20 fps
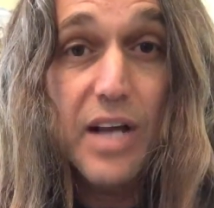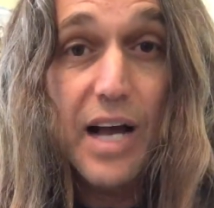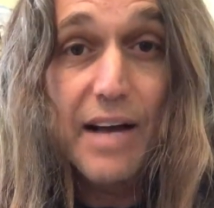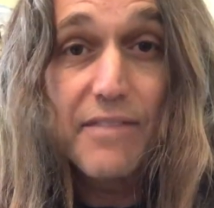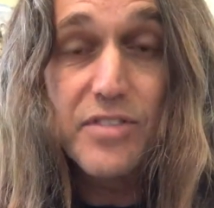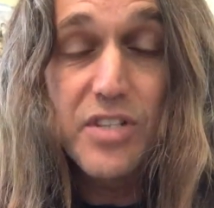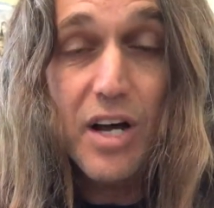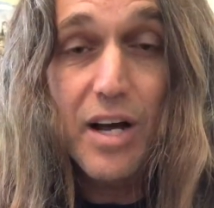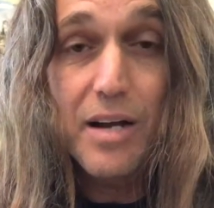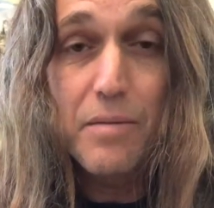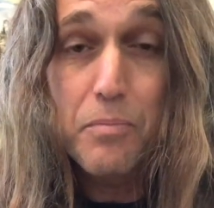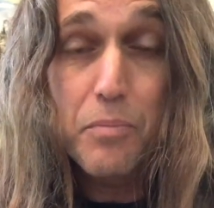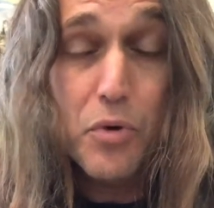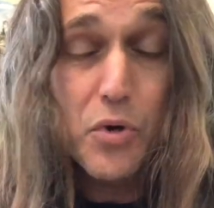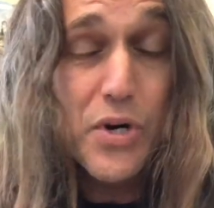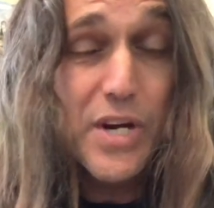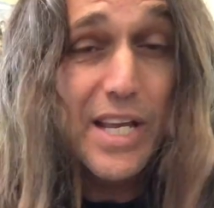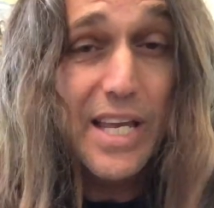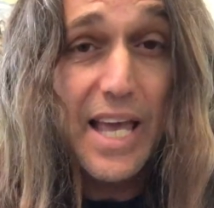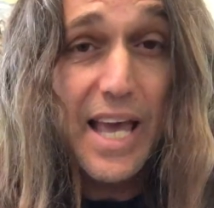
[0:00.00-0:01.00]
I've taught
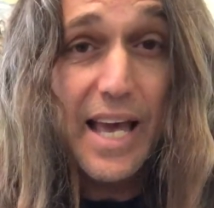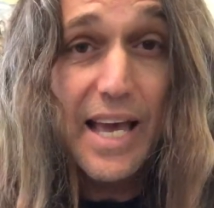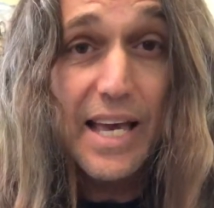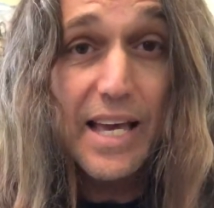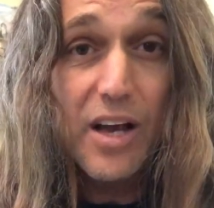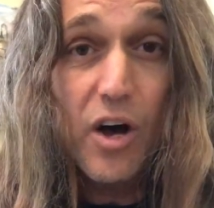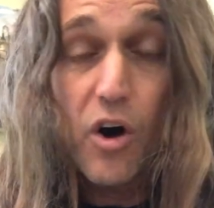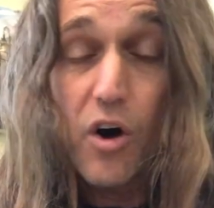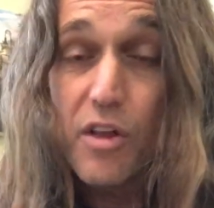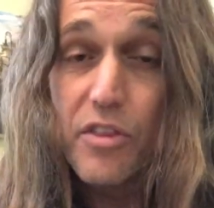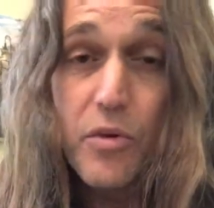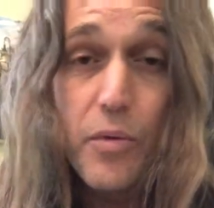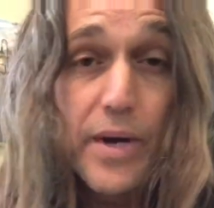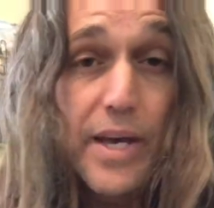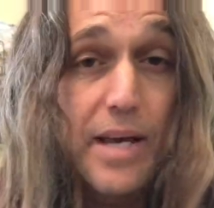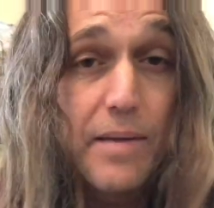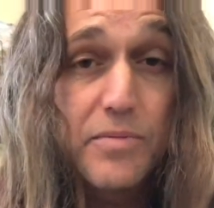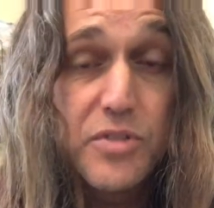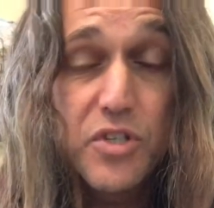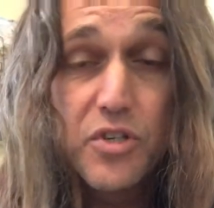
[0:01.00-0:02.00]
pre-K all the
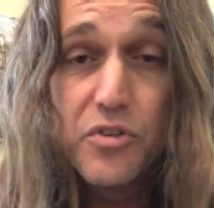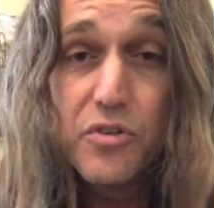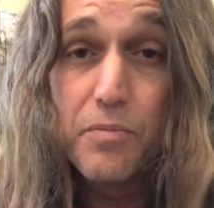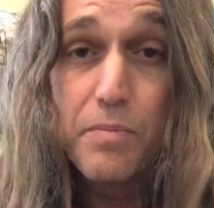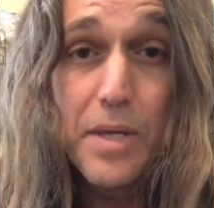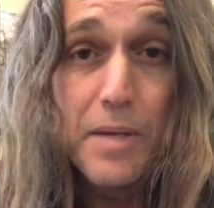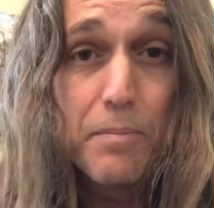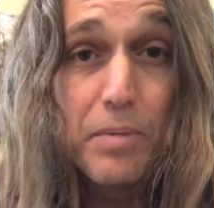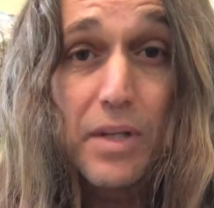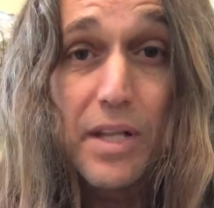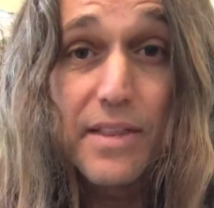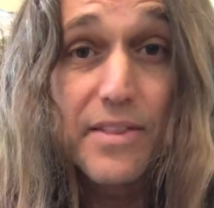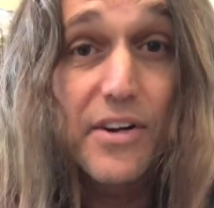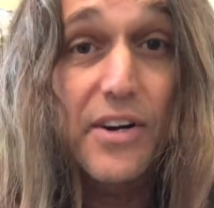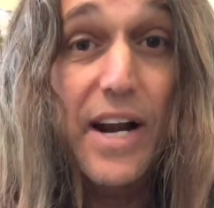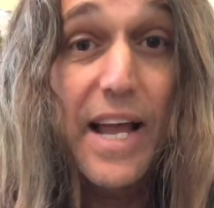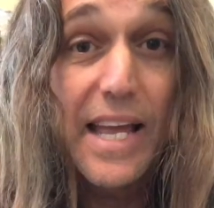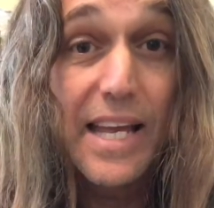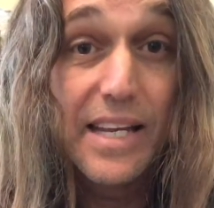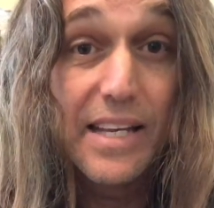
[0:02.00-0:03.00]
way up to people in
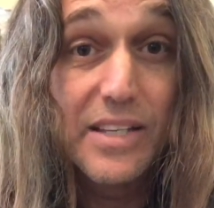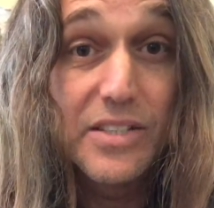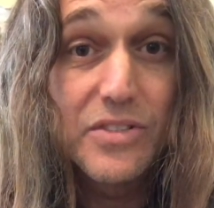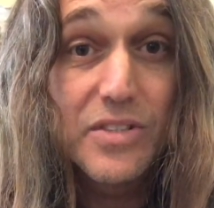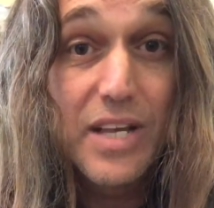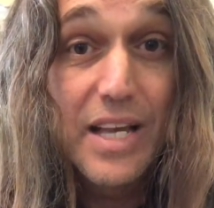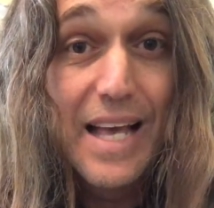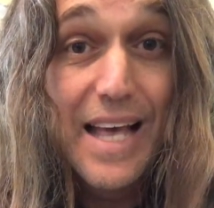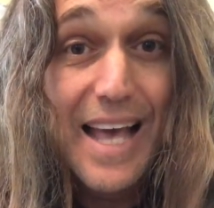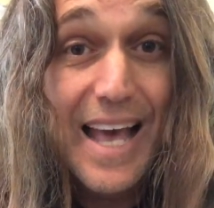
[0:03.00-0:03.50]
their 80s.